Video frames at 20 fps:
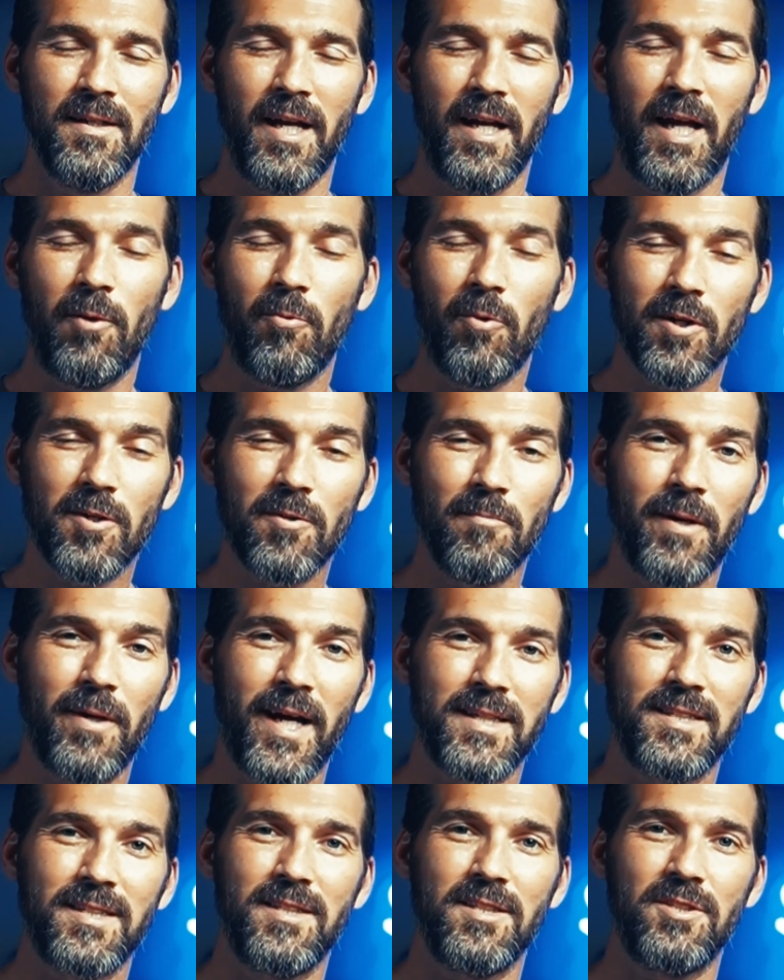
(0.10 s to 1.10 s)
Hey, welcome
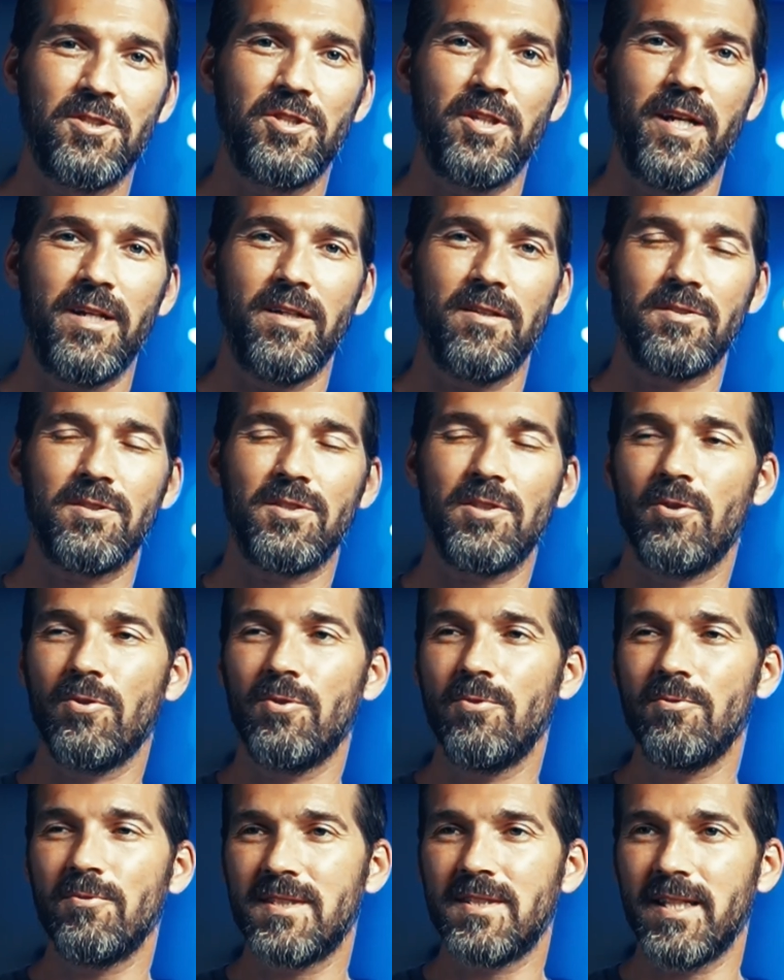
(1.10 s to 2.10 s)
back to the channel. So
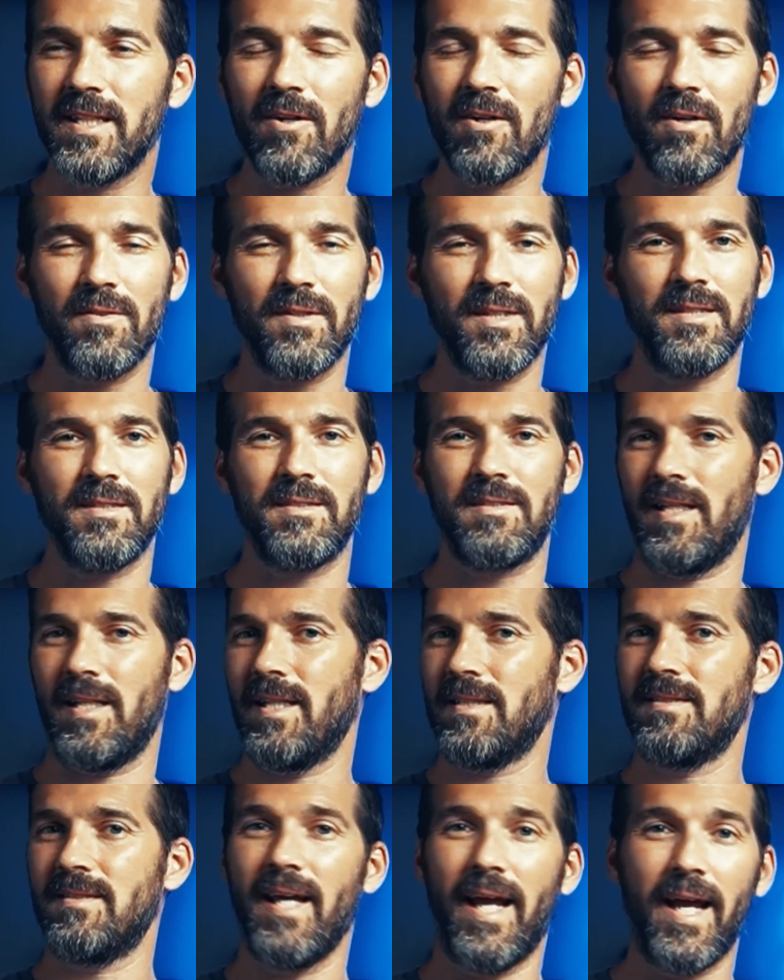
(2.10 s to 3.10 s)
you see all these
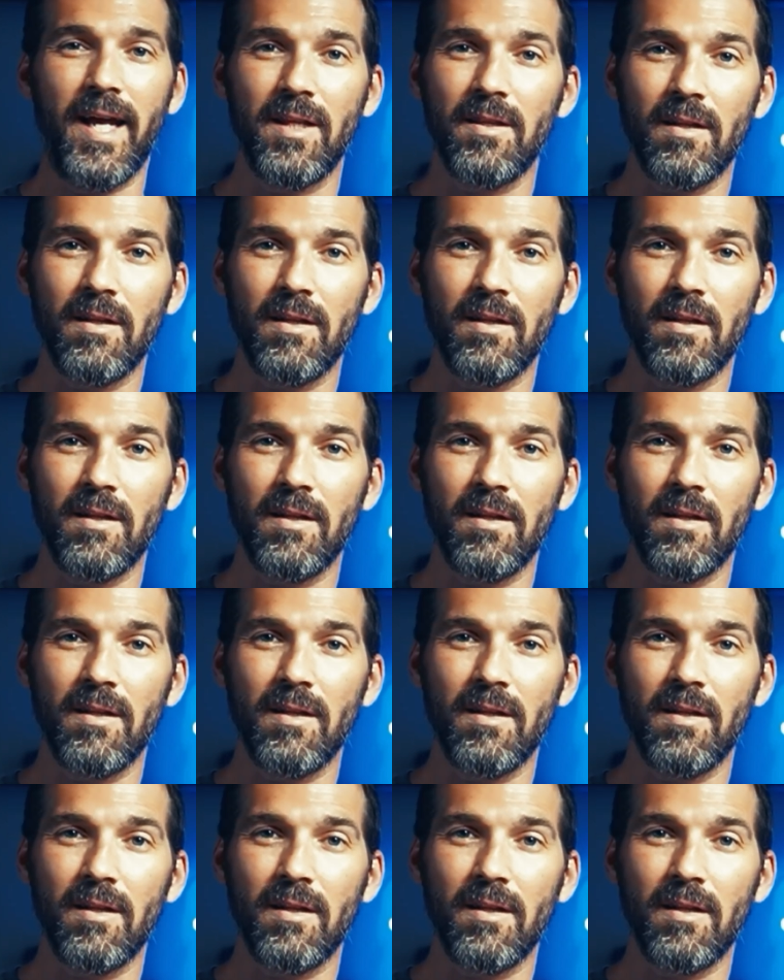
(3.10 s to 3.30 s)
like day in